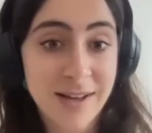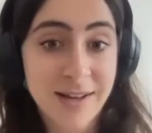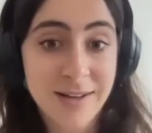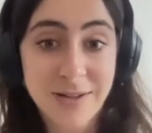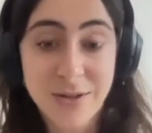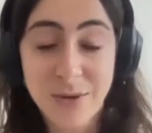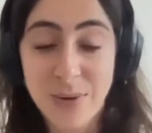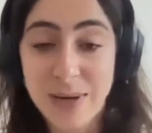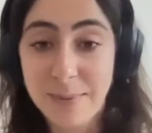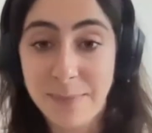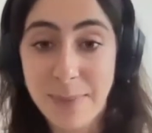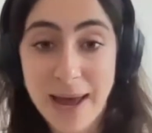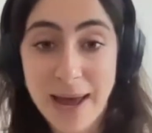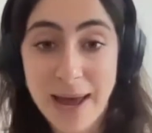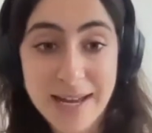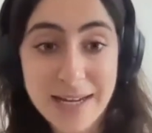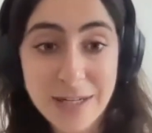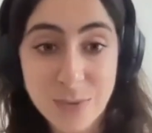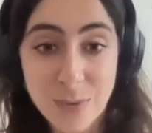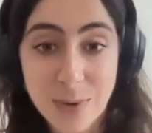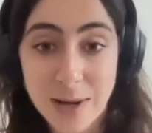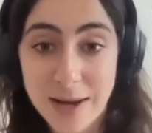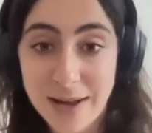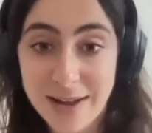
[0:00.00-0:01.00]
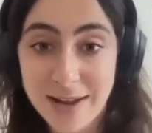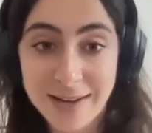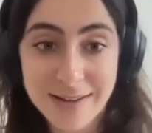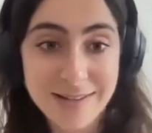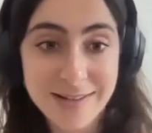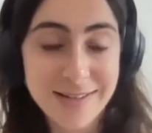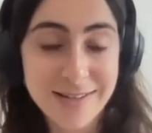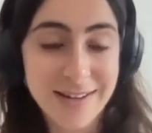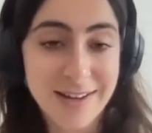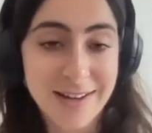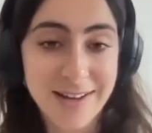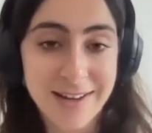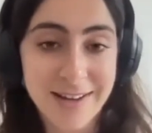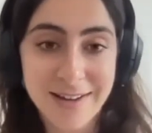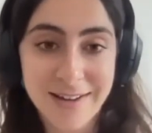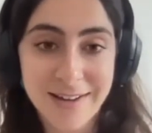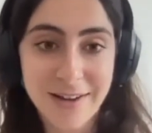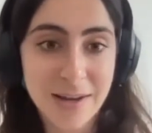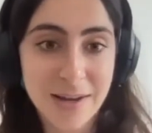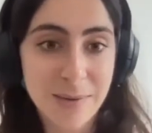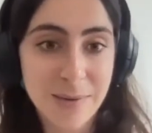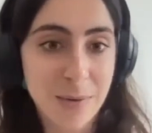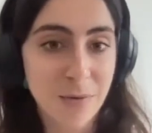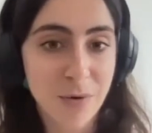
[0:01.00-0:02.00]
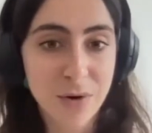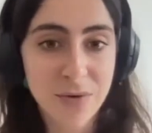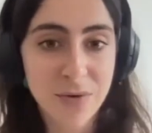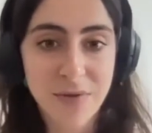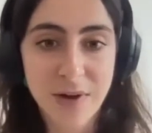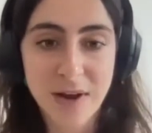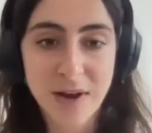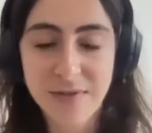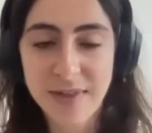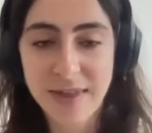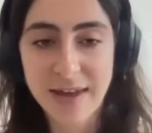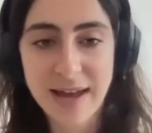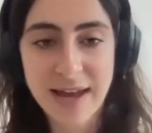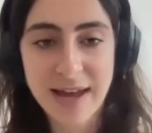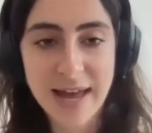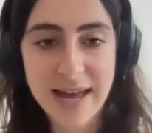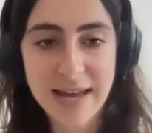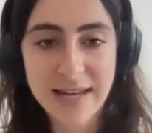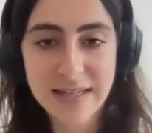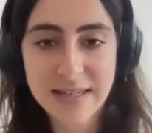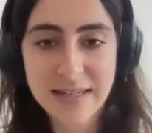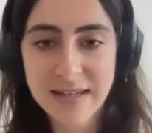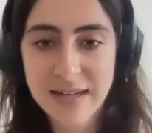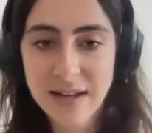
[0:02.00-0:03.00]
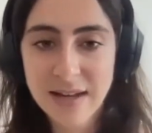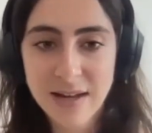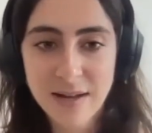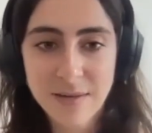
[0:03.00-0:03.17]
doing paid work to keep a roof over their head,